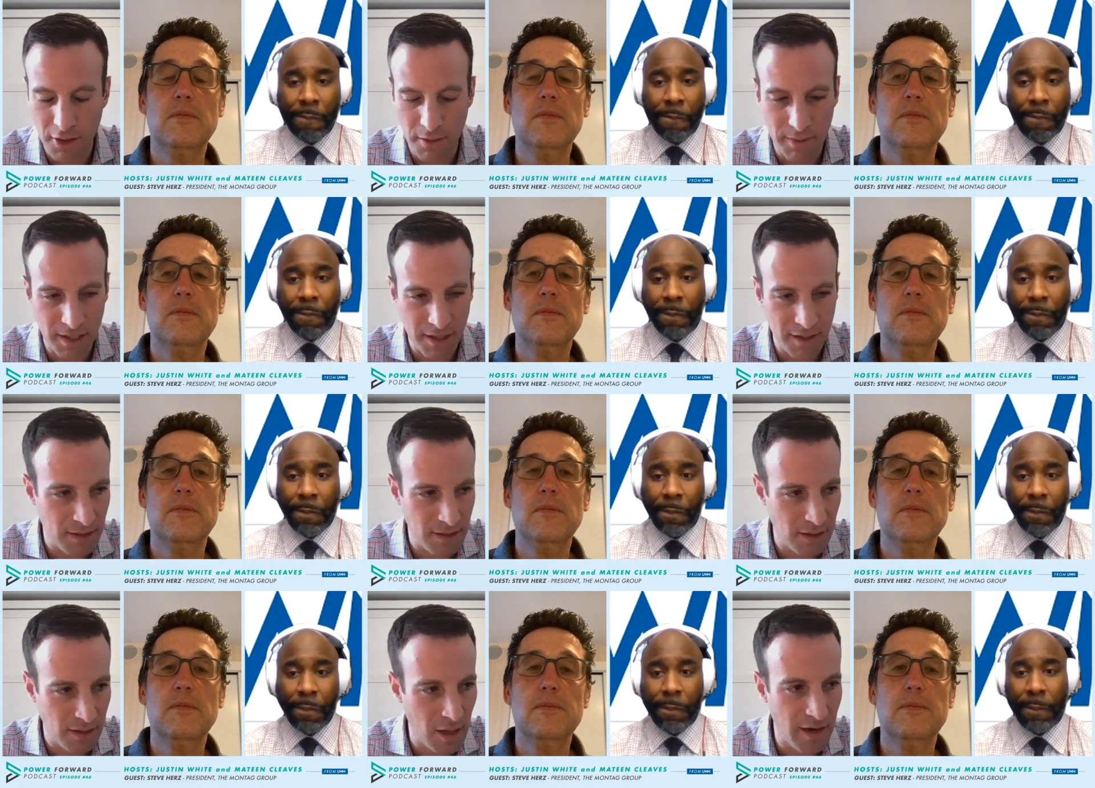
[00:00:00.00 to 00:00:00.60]
Speaker 1: You know,
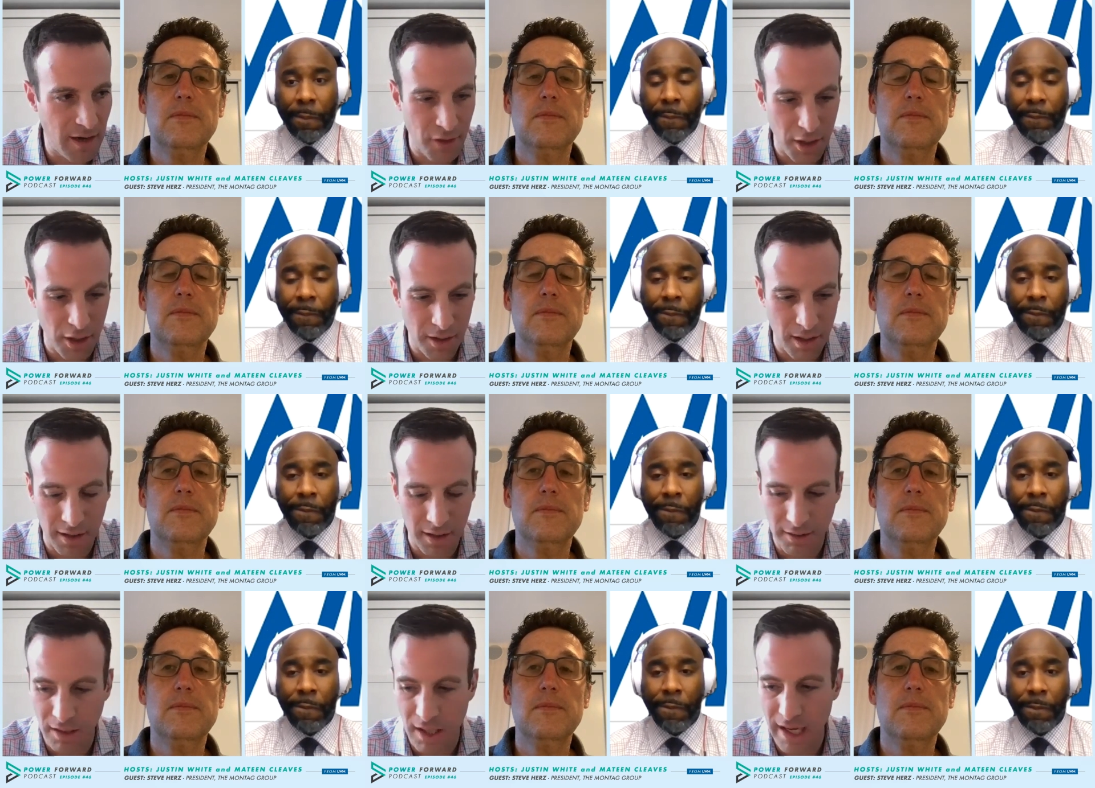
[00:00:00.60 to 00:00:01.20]
because a lot of
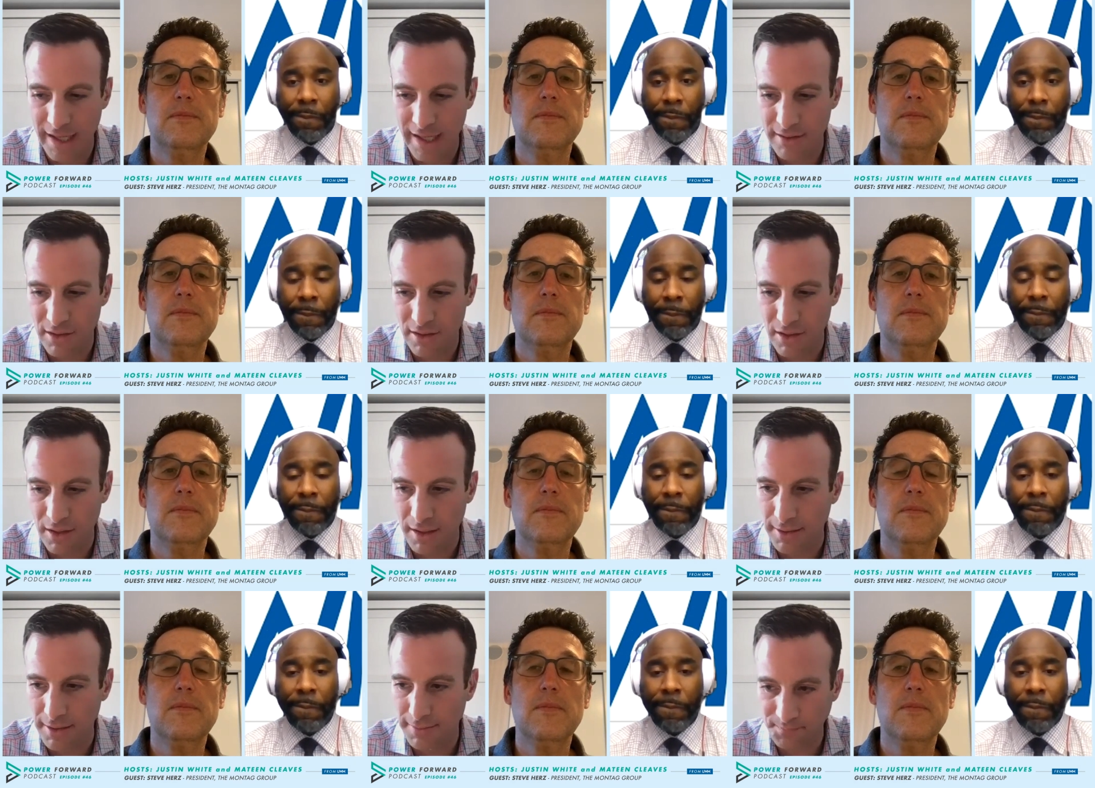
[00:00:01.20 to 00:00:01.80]
our
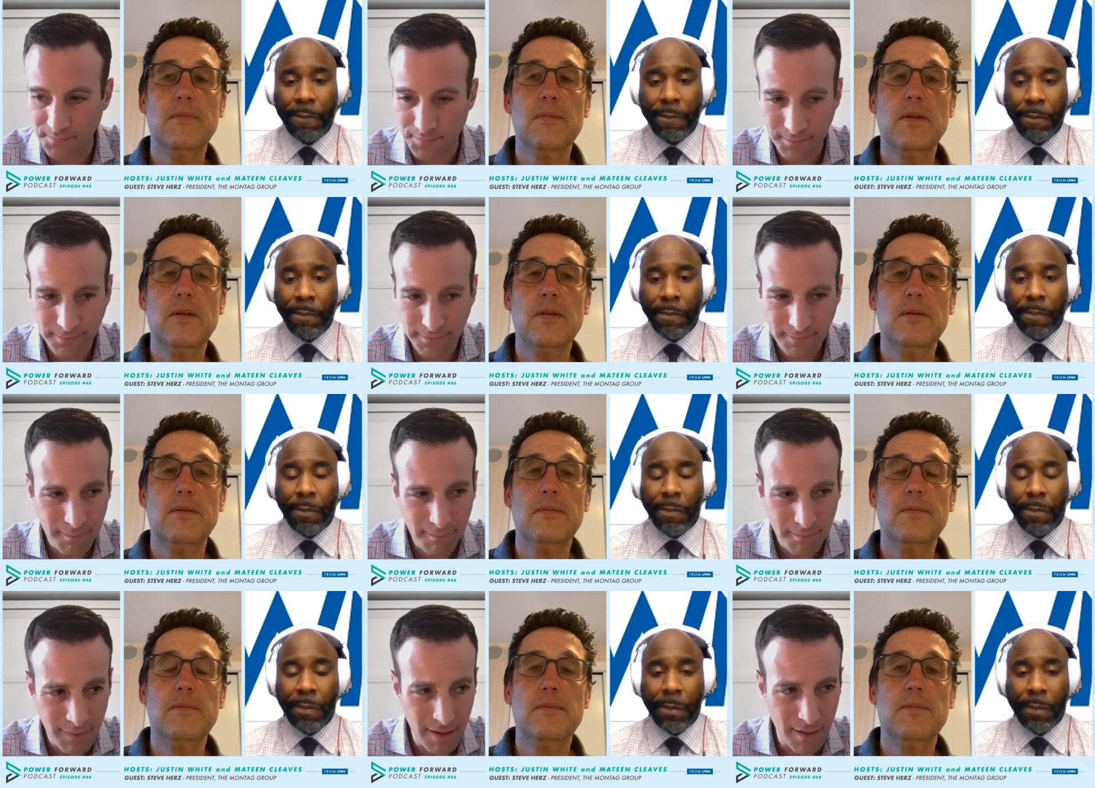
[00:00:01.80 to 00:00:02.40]
clients, you know,
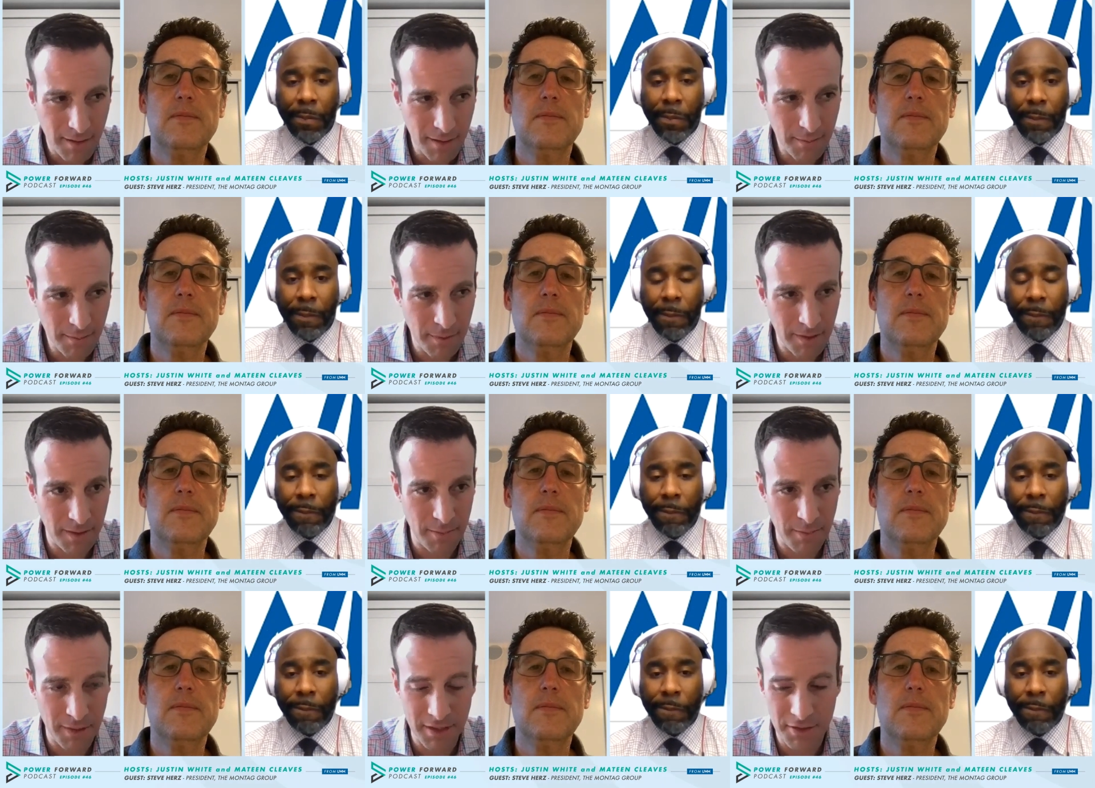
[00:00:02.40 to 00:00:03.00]

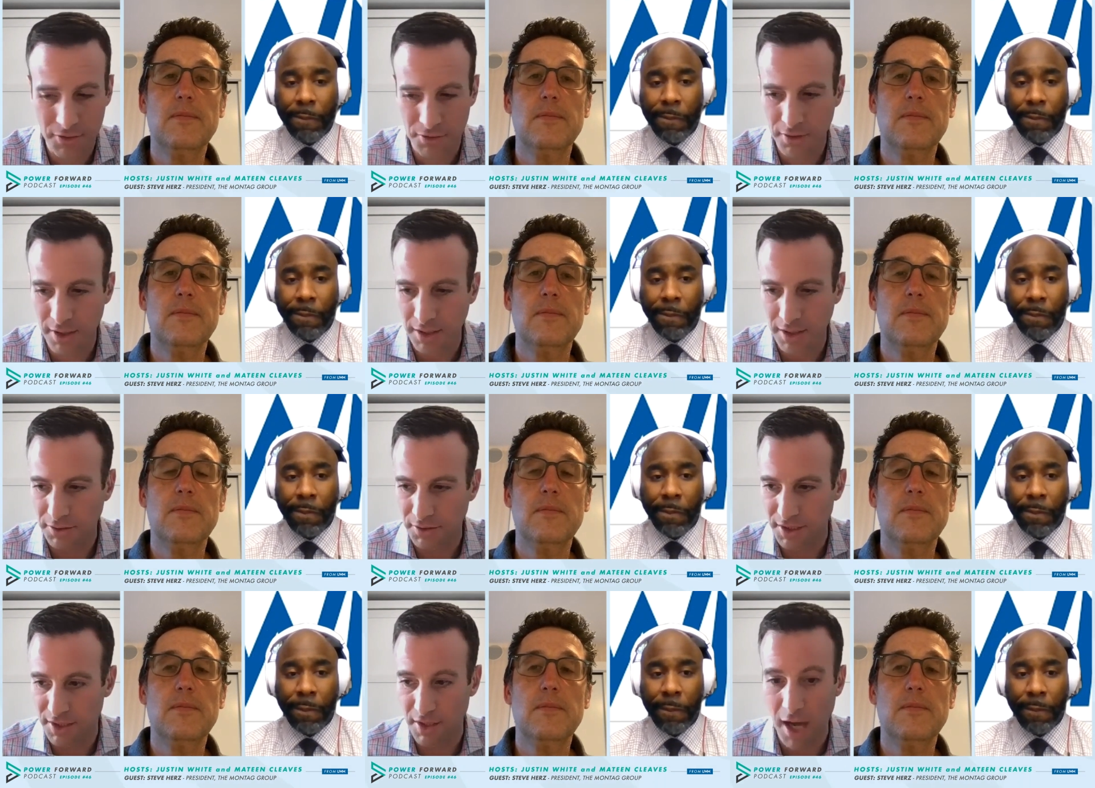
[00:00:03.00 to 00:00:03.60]
the big
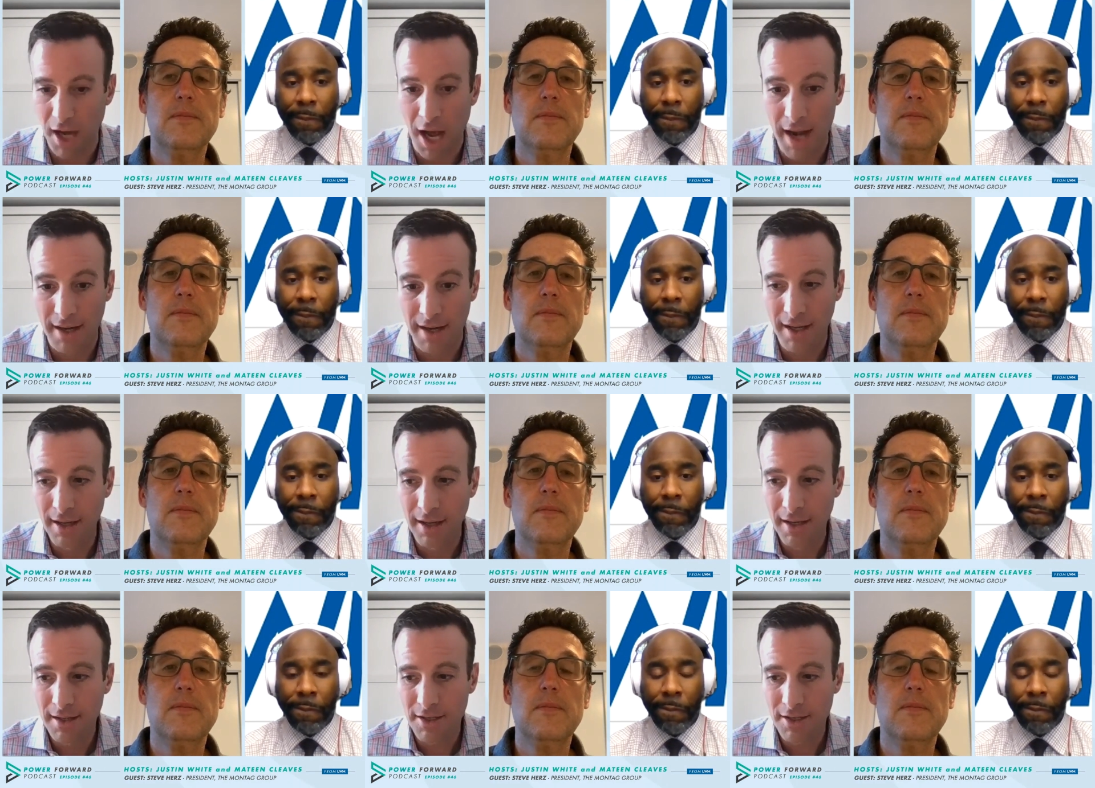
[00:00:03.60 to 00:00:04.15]
struggle is not